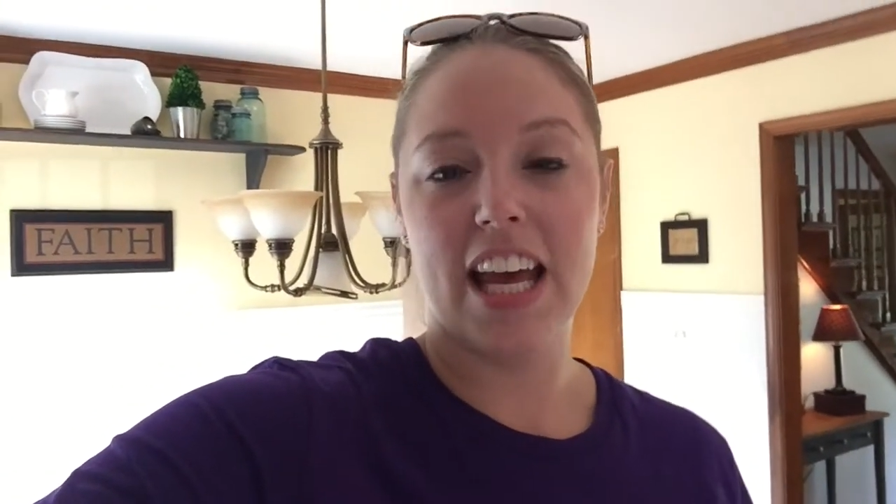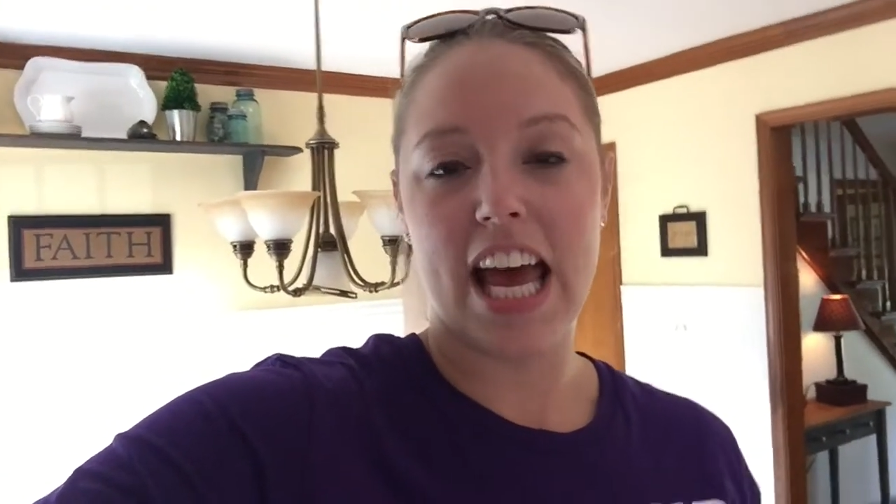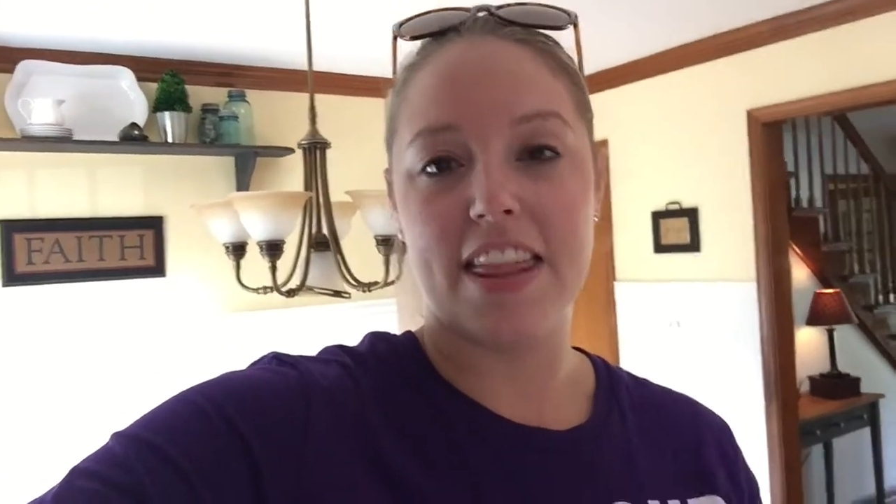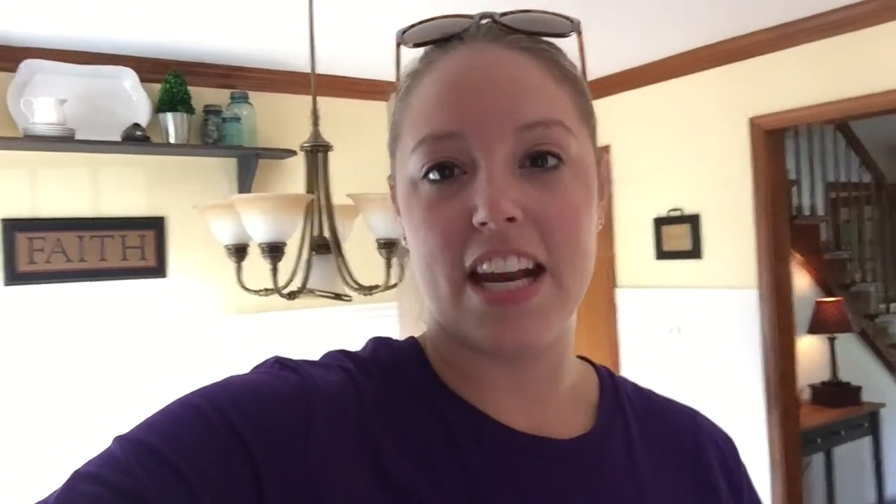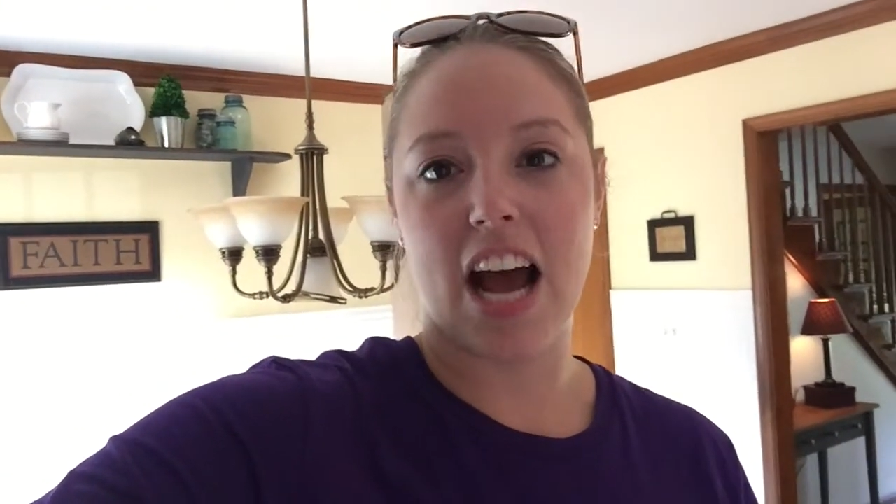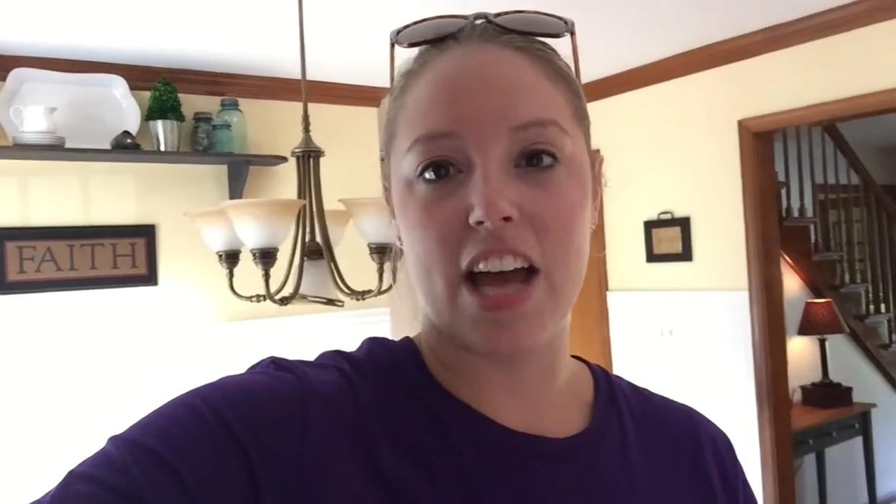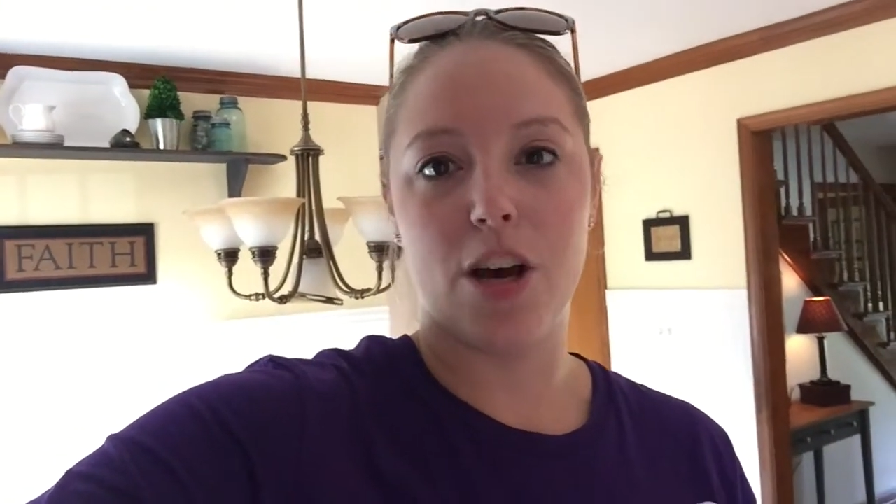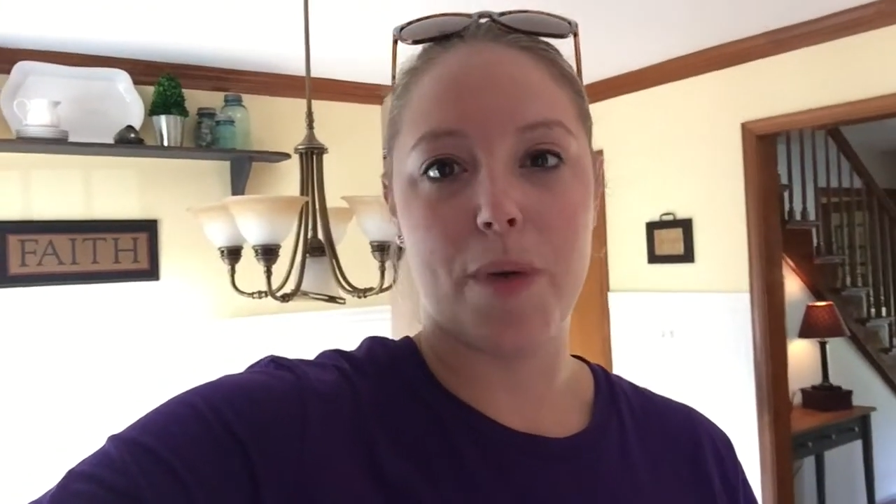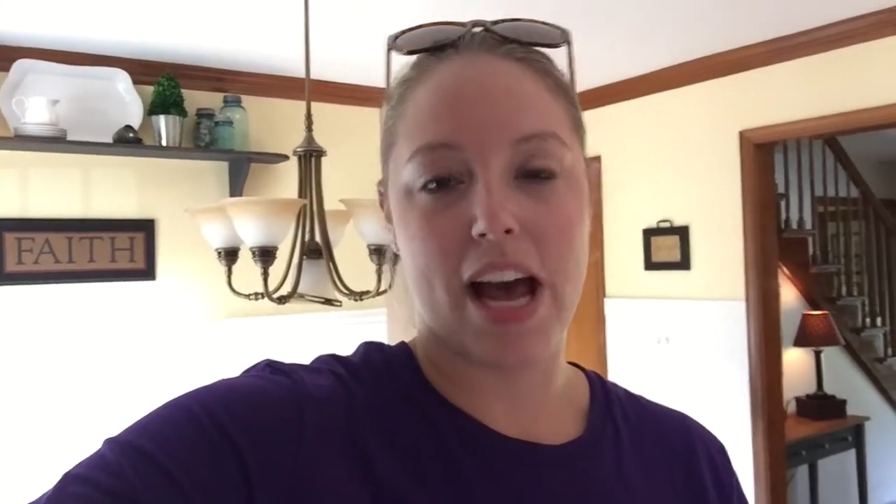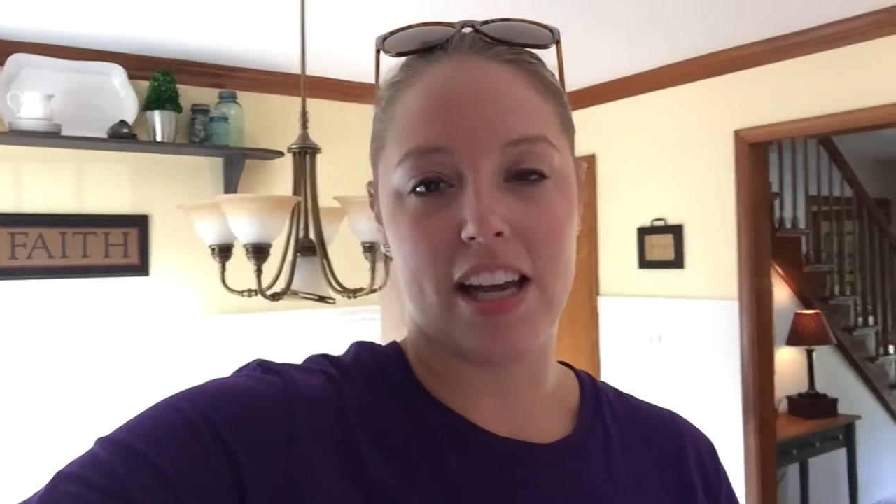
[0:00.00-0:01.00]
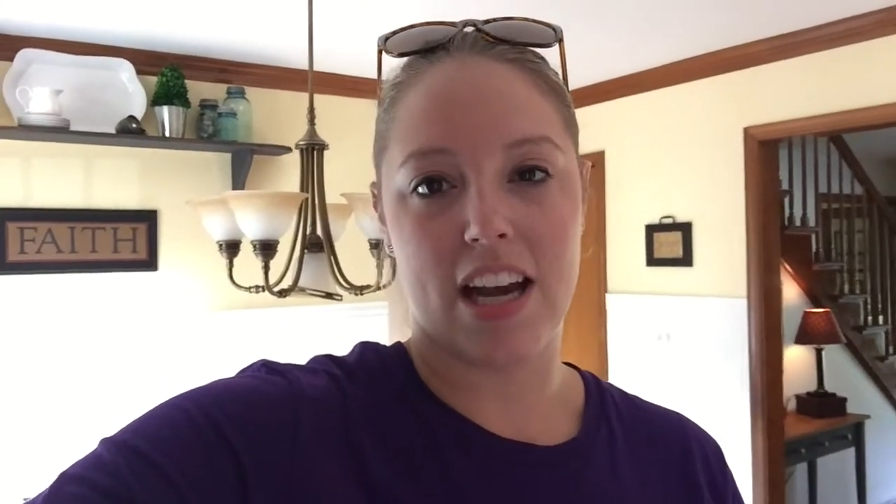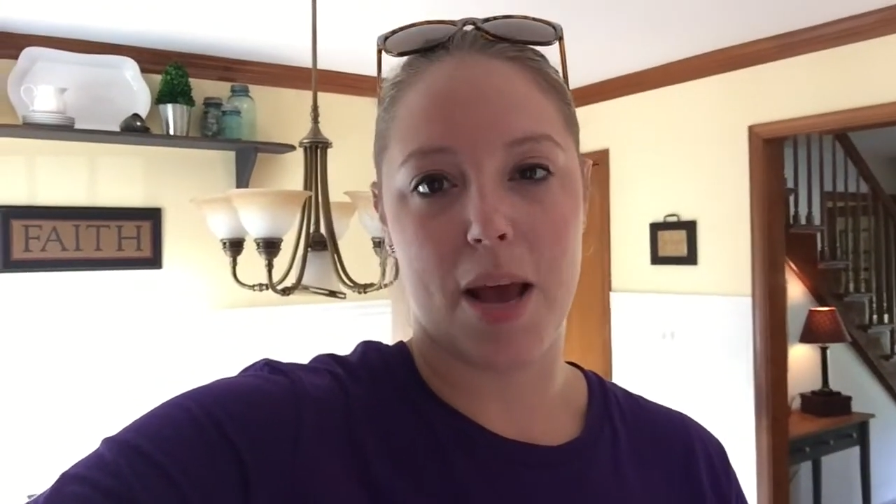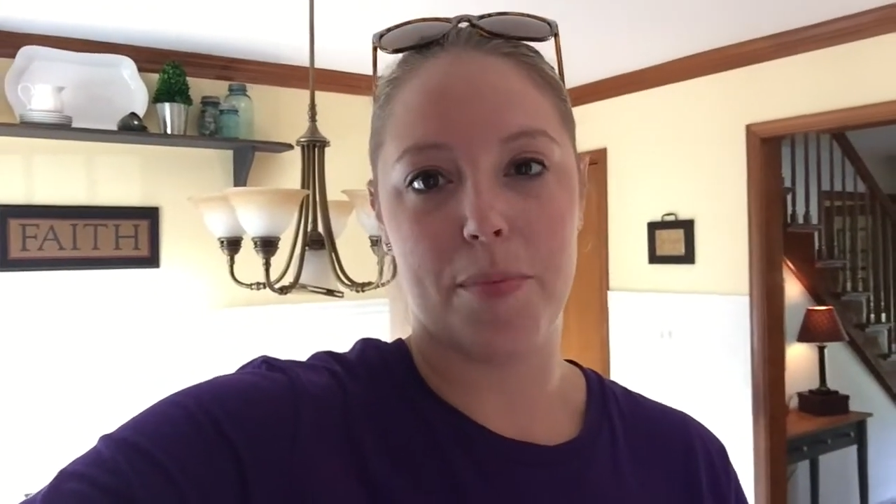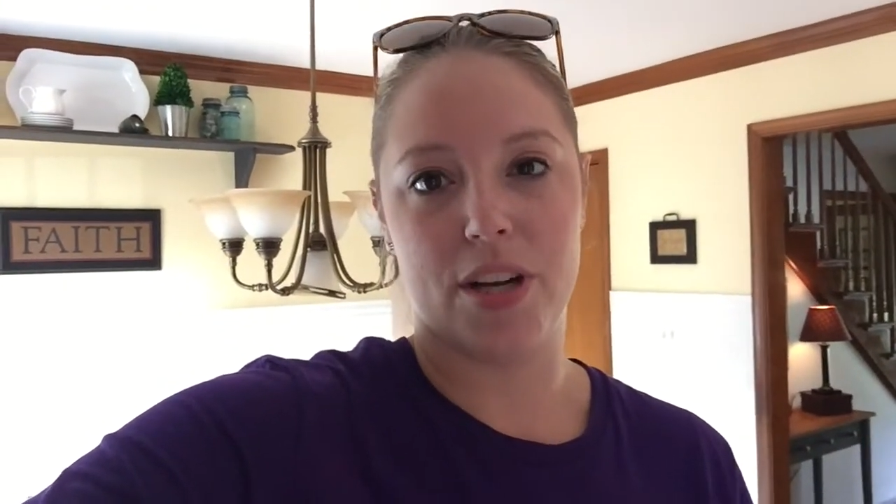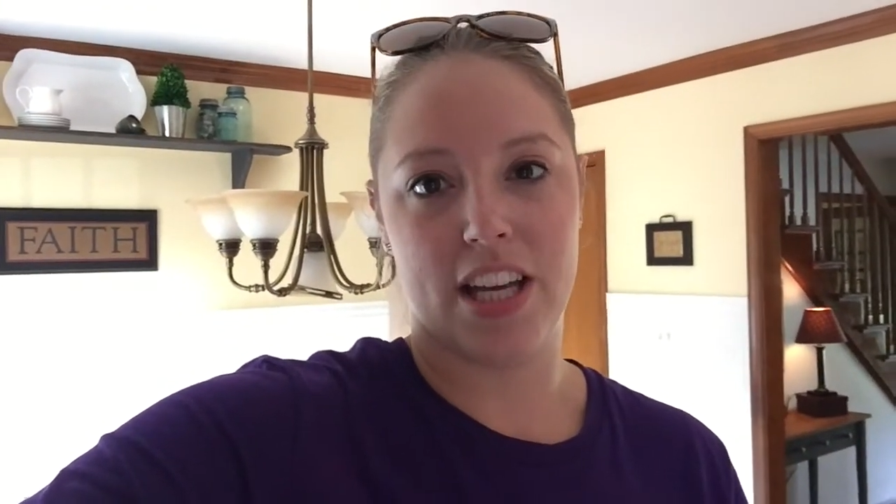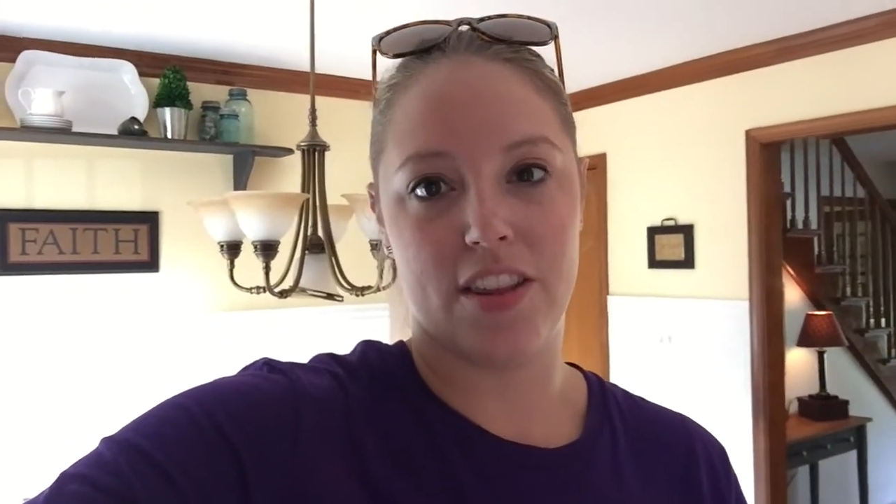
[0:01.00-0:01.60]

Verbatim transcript: And then I go back and I put it